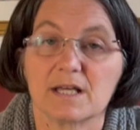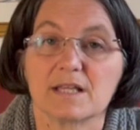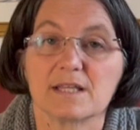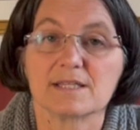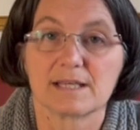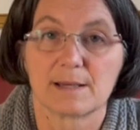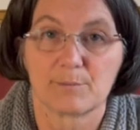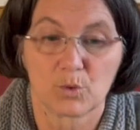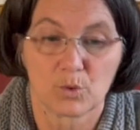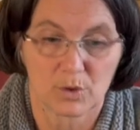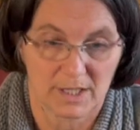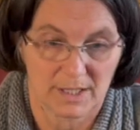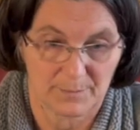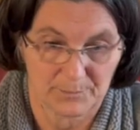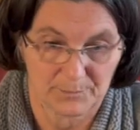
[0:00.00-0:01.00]

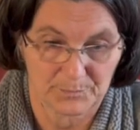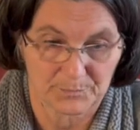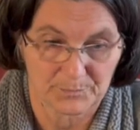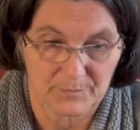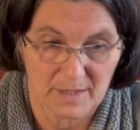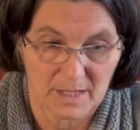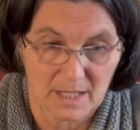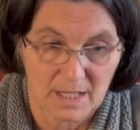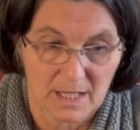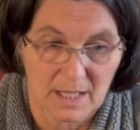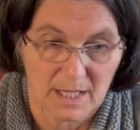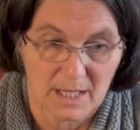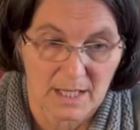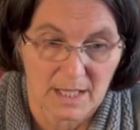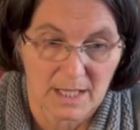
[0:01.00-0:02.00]
Zamboni.
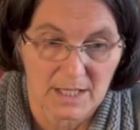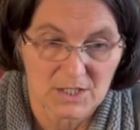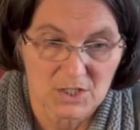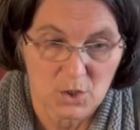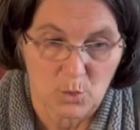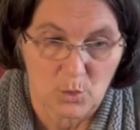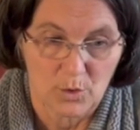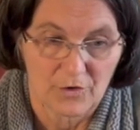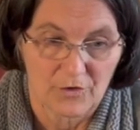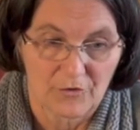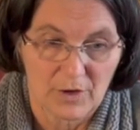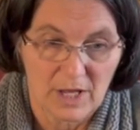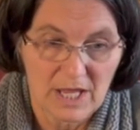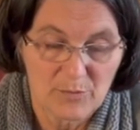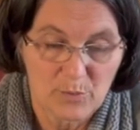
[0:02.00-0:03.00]
So,
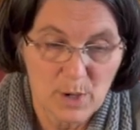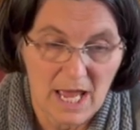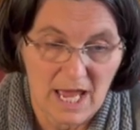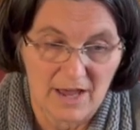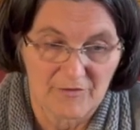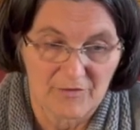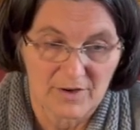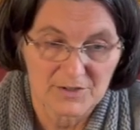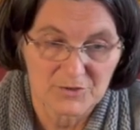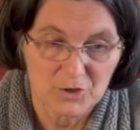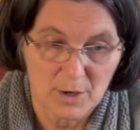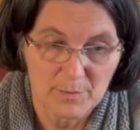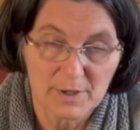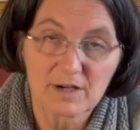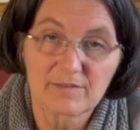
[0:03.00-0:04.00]
if we have
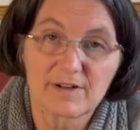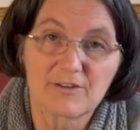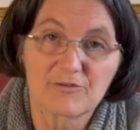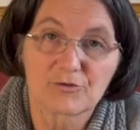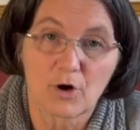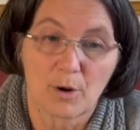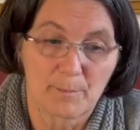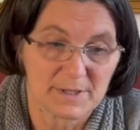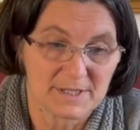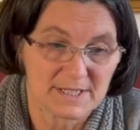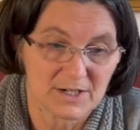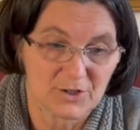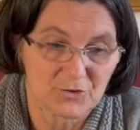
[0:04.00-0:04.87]
terminal valve competent